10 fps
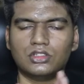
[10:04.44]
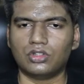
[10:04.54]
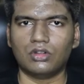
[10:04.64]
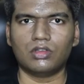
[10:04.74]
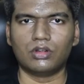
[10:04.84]
That's
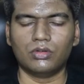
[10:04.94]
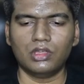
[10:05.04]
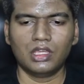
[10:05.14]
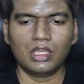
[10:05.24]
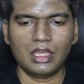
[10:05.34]
all you are
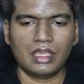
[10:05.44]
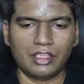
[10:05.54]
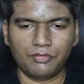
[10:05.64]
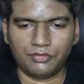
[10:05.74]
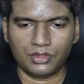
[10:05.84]
doing.
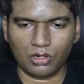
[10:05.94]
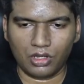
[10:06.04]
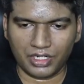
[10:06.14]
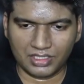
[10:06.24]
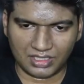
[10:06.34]
If the
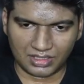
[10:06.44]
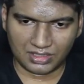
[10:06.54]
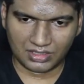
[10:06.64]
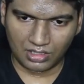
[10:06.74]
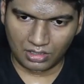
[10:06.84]
login is
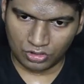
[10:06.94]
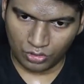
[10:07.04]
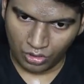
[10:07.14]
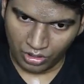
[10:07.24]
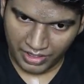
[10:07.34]
success, it will
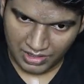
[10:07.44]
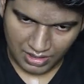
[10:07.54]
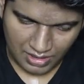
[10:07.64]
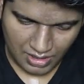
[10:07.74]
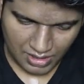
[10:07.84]
show login
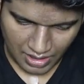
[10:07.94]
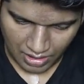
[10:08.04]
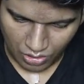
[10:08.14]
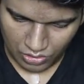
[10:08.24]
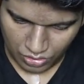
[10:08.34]
success,
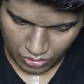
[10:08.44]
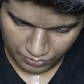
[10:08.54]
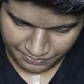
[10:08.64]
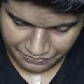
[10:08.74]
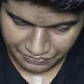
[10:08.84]
and
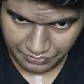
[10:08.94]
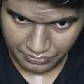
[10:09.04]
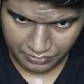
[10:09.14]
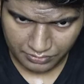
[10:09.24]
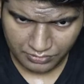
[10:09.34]
also
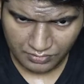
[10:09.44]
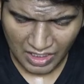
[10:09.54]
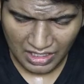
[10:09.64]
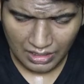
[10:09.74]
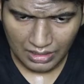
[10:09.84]

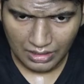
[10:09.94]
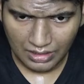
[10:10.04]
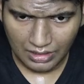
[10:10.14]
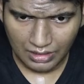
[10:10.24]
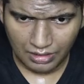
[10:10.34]

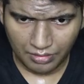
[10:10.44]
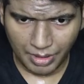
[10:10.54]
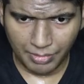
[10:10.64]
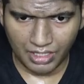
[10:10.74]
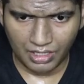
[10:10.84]

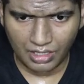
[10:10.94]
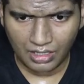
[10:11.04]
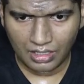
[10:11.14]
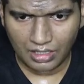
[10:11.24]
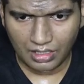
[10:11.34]
maybe
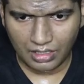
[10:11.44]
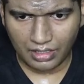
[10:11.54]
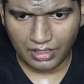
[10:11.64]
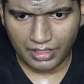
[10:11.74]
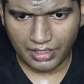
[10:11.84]

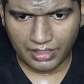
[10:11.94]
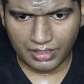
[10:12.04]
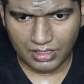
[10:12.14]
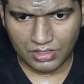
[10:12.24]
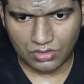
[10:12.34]

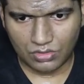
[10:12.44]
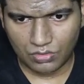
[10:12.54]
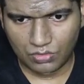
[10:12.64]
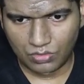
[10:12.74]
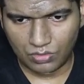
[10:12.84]
redirect us
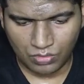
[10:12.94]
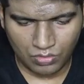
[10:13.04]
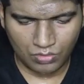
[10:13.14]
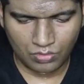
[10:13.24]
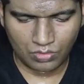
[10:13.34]
to
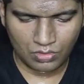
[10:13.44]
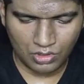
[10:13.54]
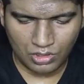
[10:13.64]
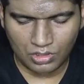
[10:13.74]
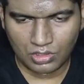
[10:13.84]

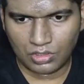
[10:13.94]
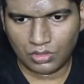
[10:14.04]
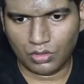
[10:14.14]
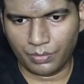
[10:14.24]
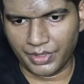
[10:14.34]

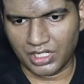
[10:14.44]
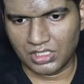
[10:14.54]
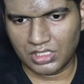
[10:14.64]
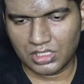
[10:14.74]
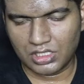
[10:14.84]
home
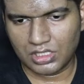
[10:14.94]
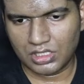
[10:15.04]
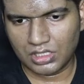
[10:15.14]
page.